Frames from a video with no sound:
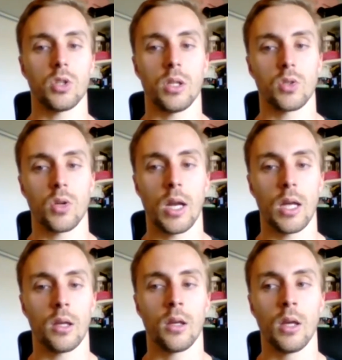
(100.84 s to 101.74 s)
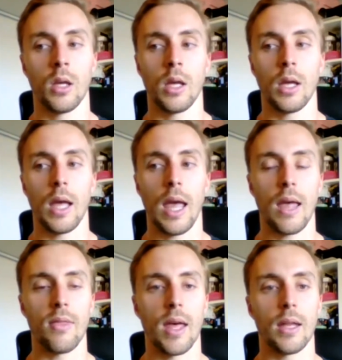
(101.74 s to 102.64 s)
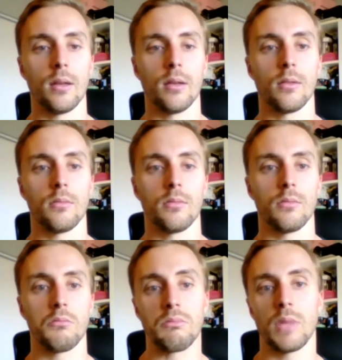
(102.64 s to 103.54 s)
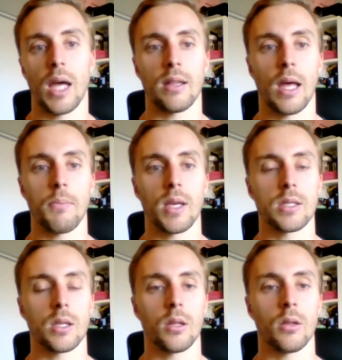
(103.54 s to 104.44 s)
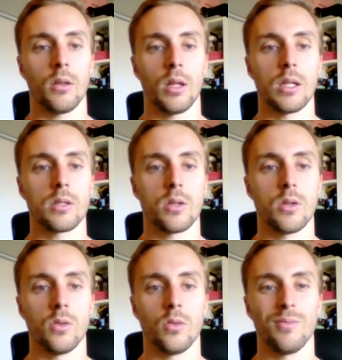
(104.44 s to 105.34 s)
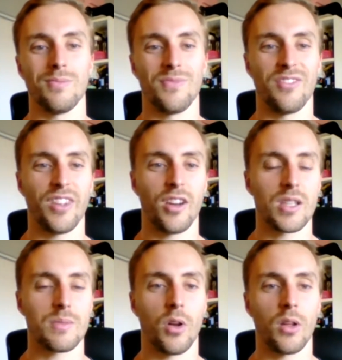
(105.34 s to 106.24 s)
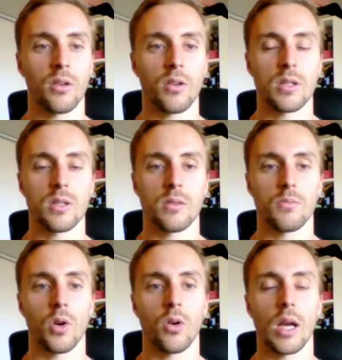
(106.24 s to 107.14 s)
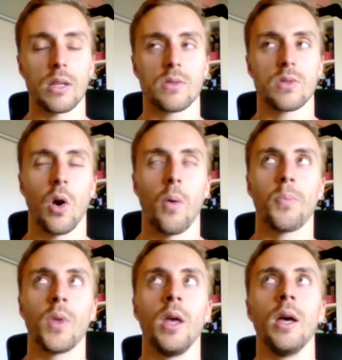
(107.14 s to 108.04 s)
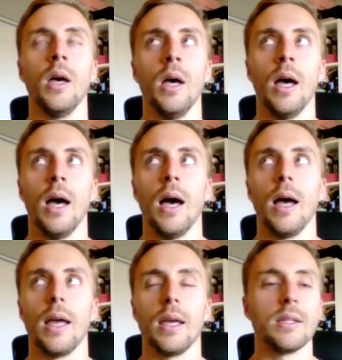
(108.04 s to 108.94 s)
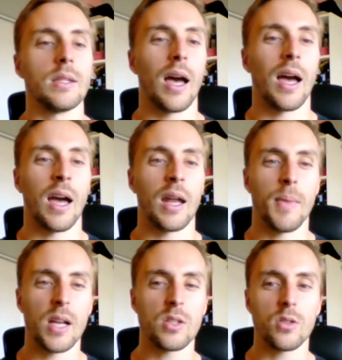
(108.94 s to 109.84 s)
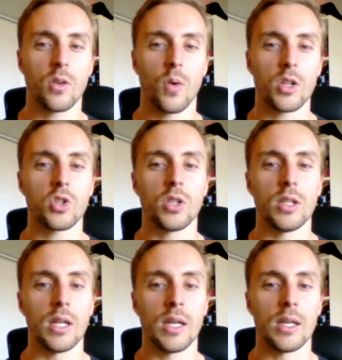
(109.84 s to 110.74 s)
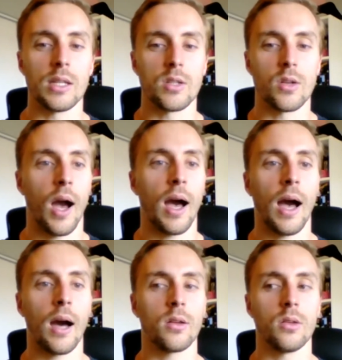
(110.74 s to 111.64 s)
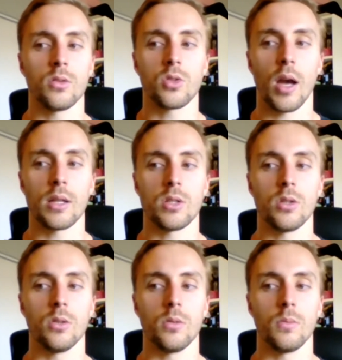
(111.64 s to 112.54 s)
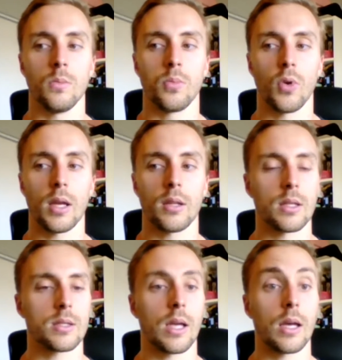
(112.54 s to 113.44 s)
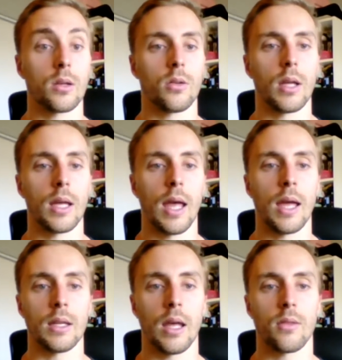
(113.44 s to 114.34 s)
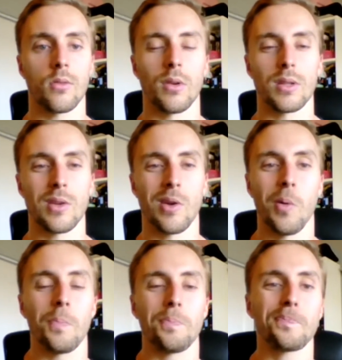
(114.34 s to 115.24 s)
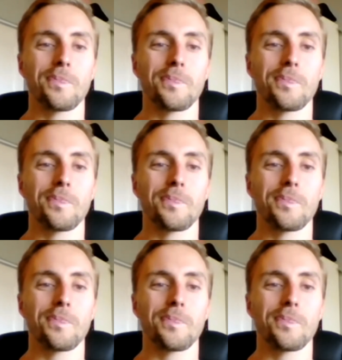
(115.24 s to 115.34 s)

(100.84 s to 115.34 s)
in training, and then that basically leads to very small increases in progress. So I'd imagine your question is, how do you try to break this cycle and get through it? So